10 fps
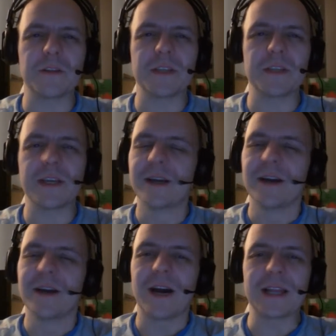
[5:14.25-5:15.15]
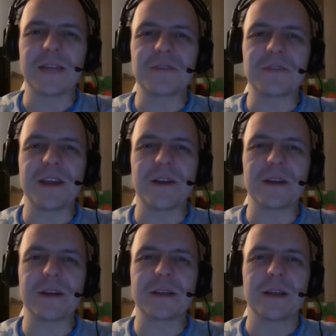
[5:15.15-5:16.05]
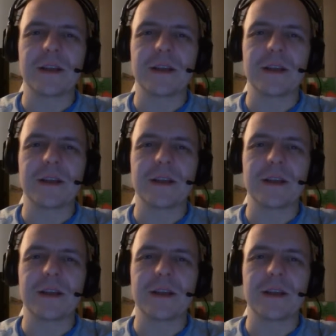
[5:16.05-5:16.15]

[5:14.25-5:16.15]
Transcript: you'd see, I'd love to hear it.